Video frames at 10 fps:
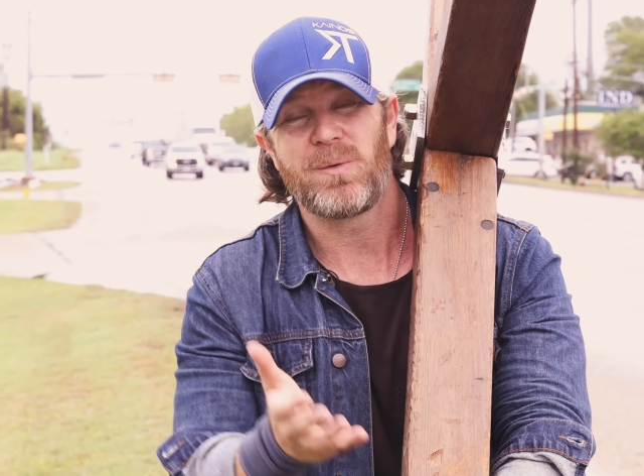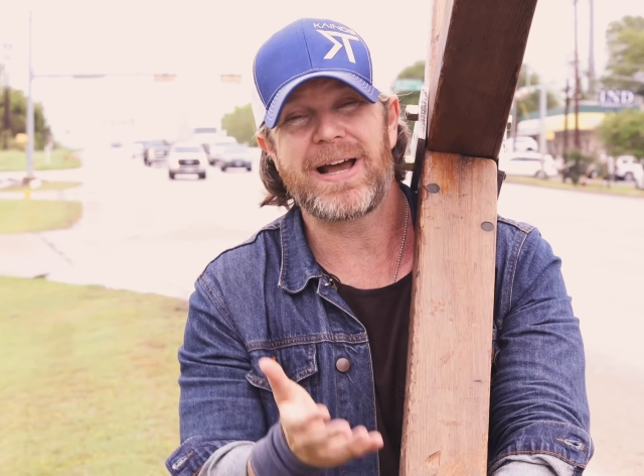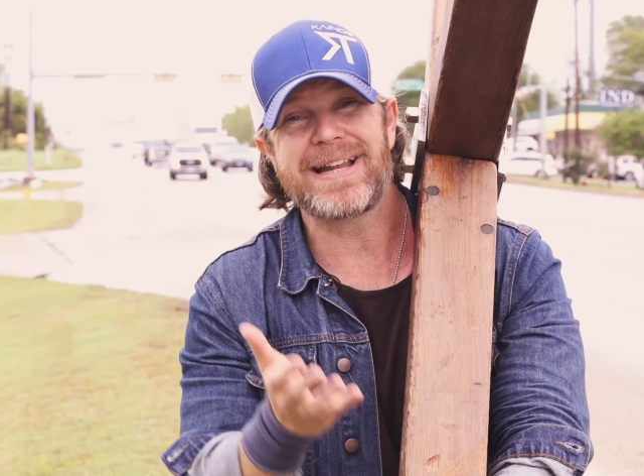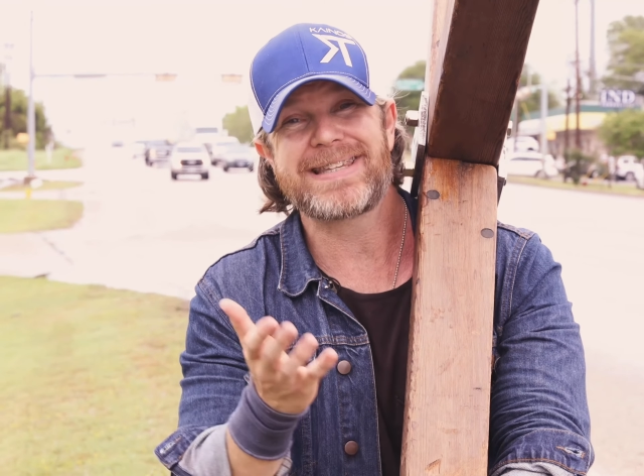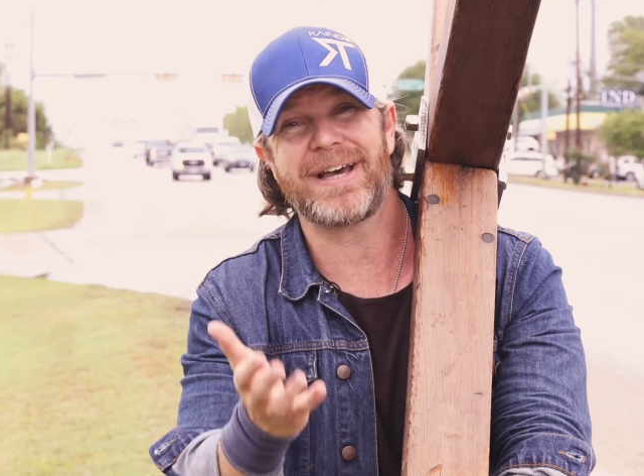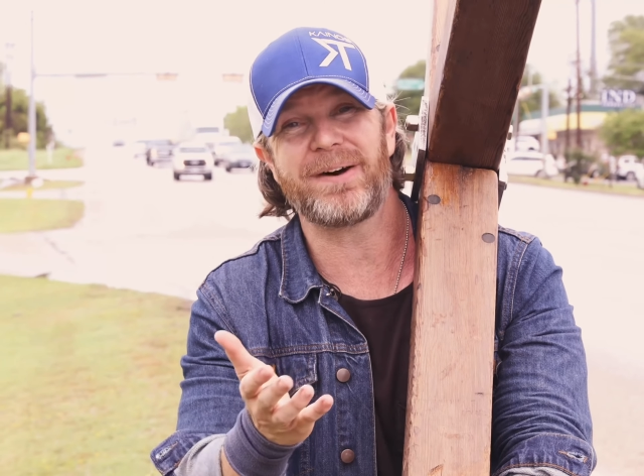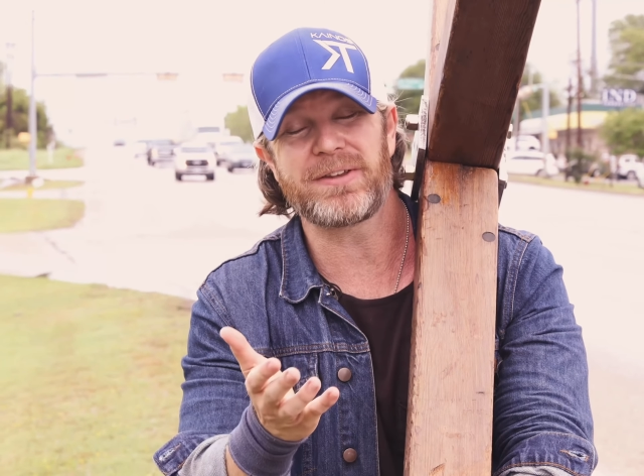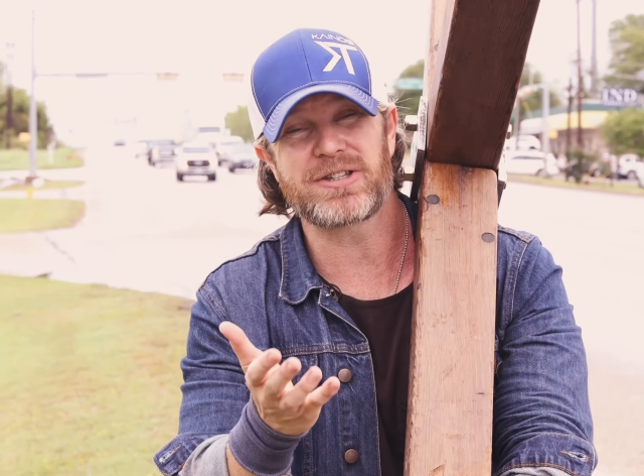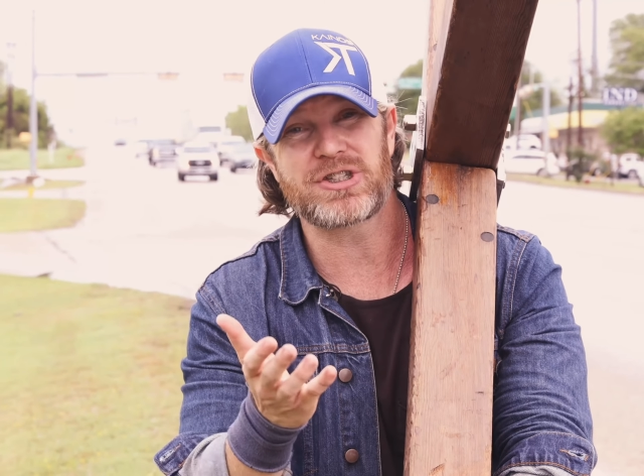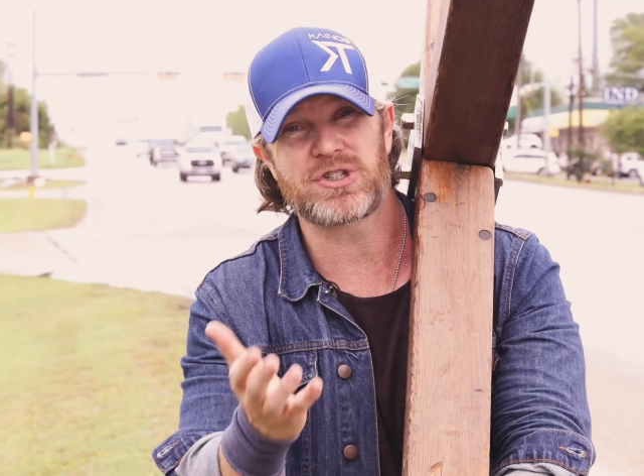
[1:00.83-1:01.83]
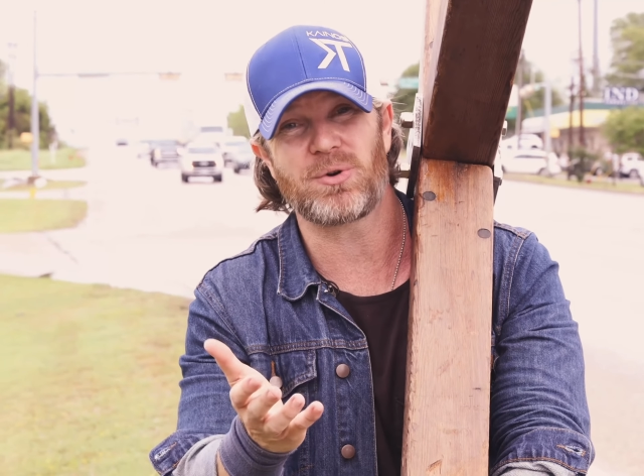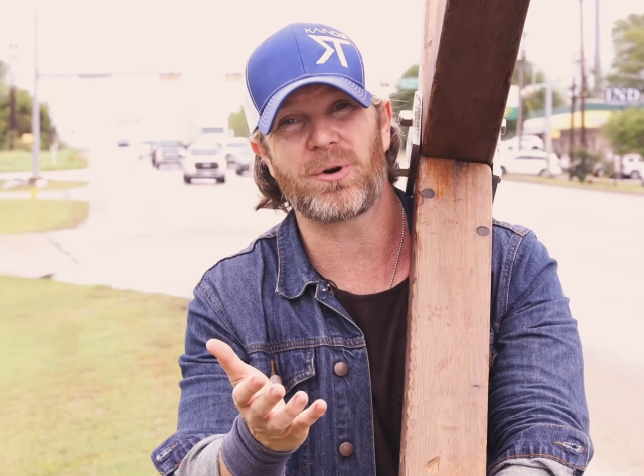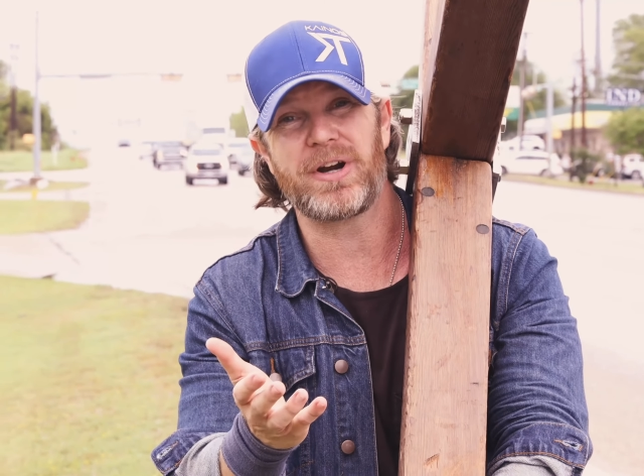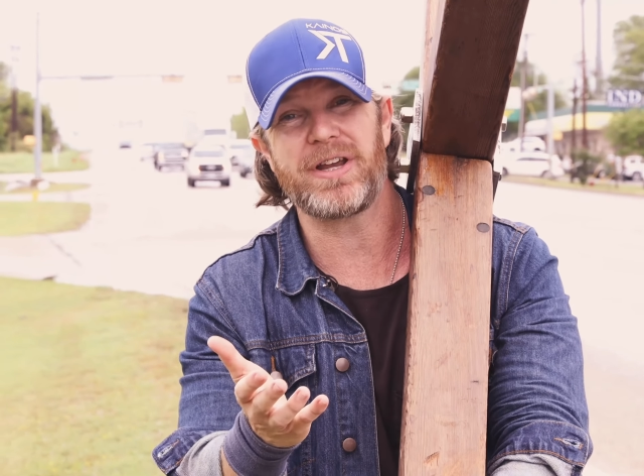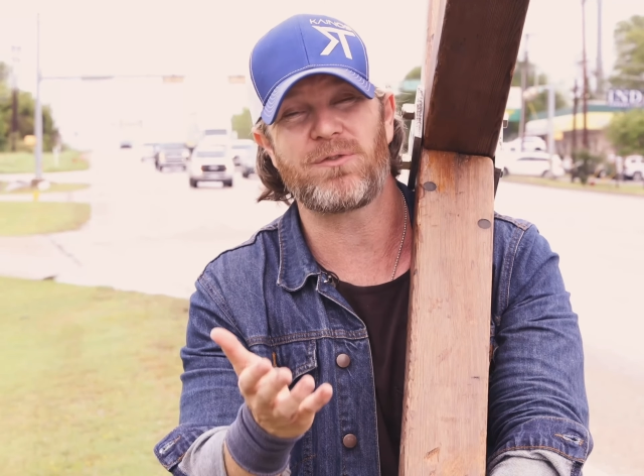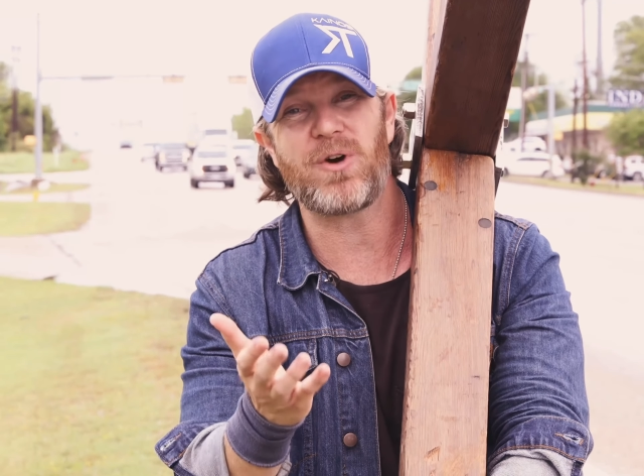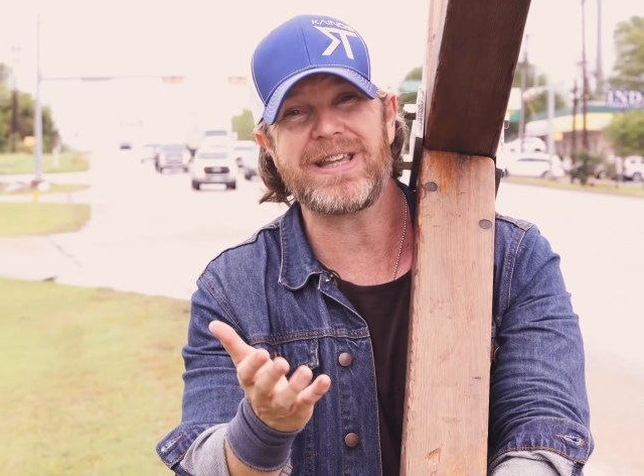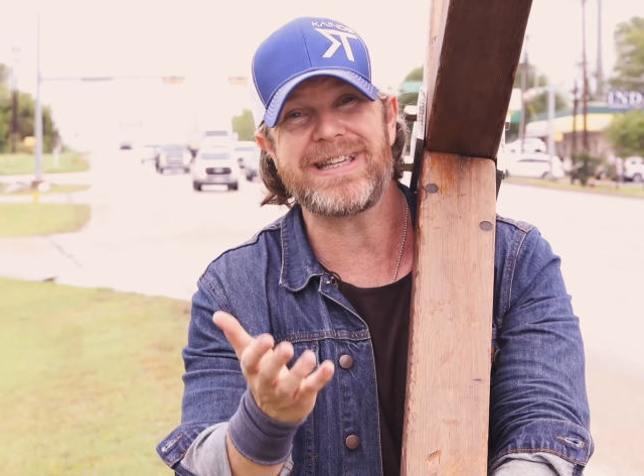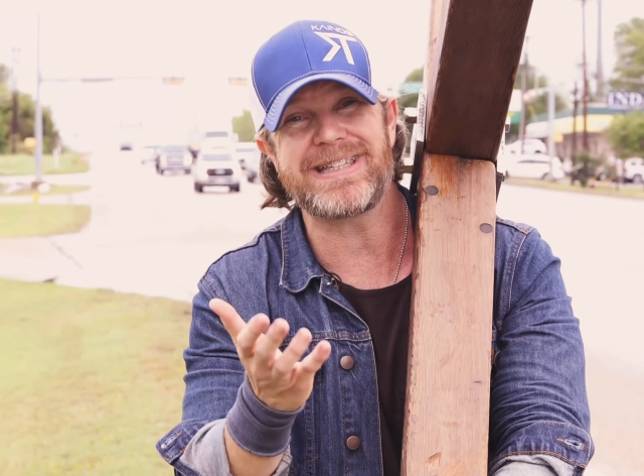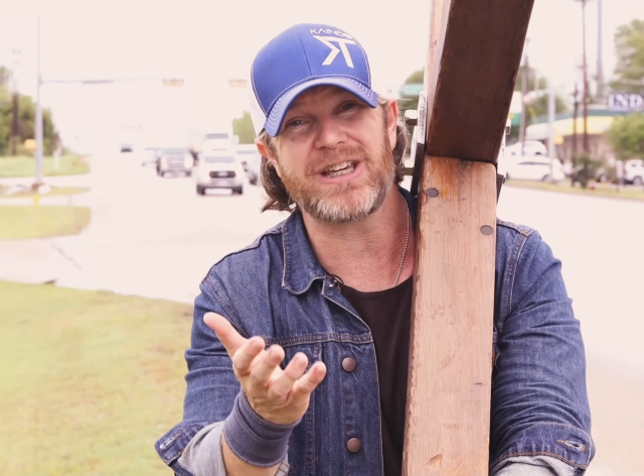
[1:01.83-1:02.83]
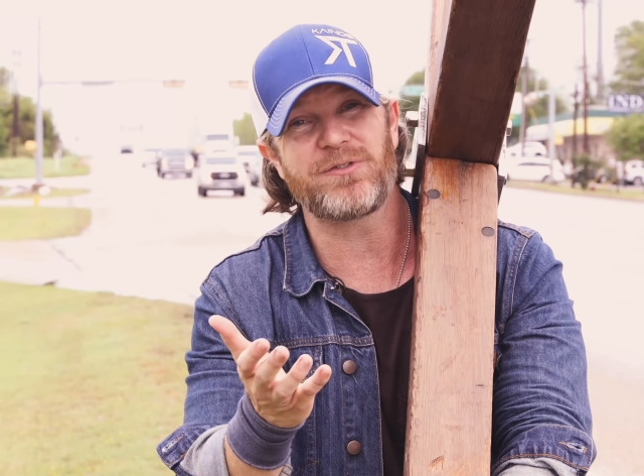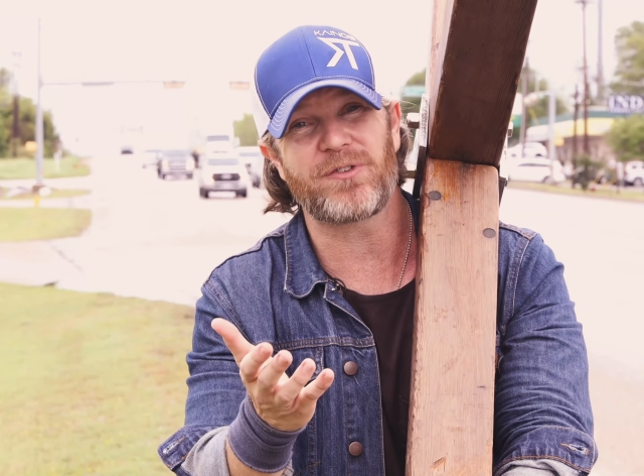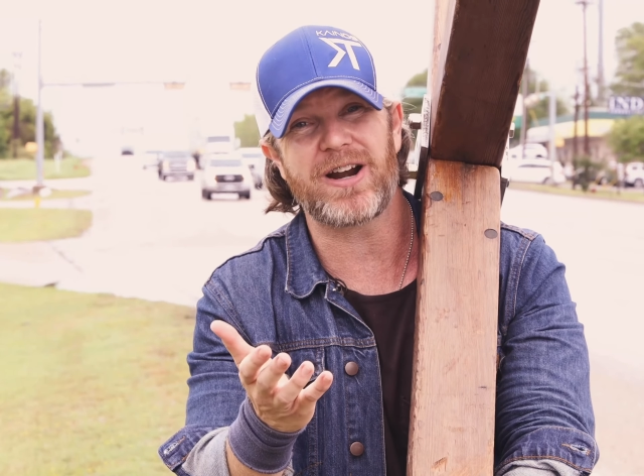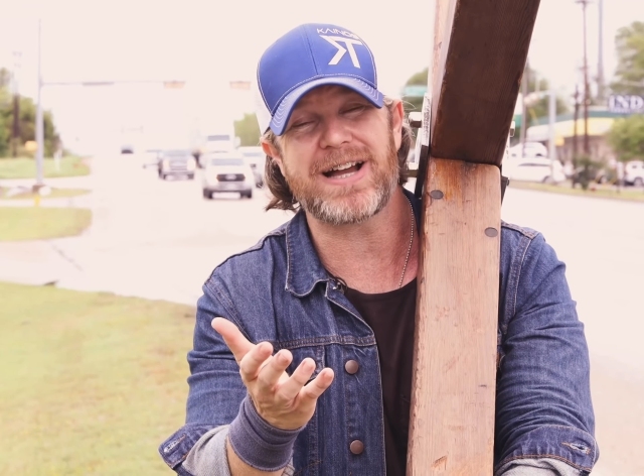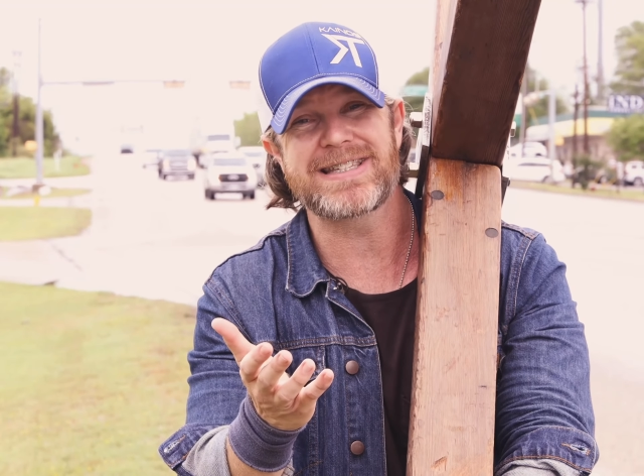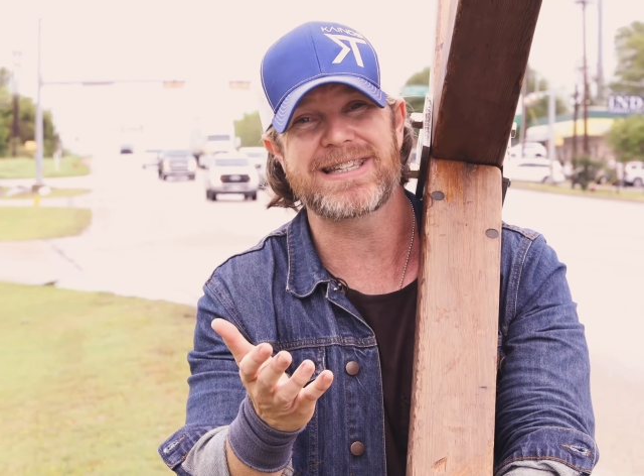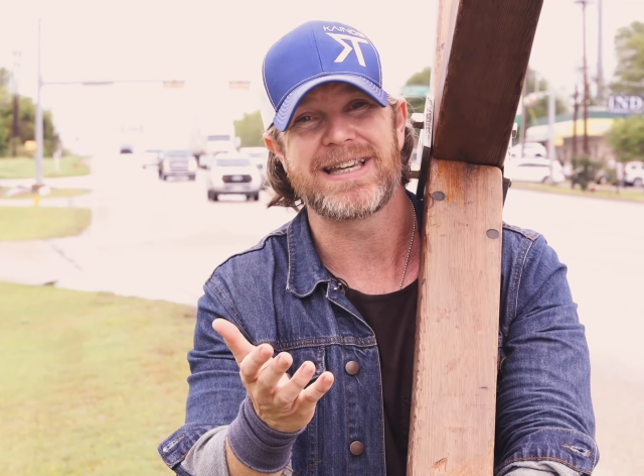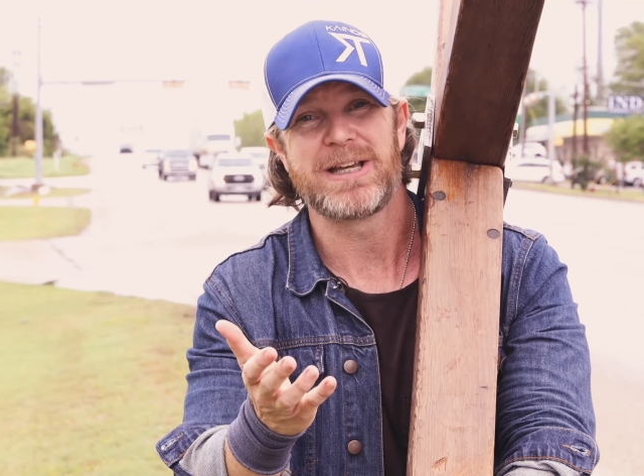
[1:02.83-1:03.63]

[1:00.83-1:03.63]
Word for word: Would I tell the story of what he did for us?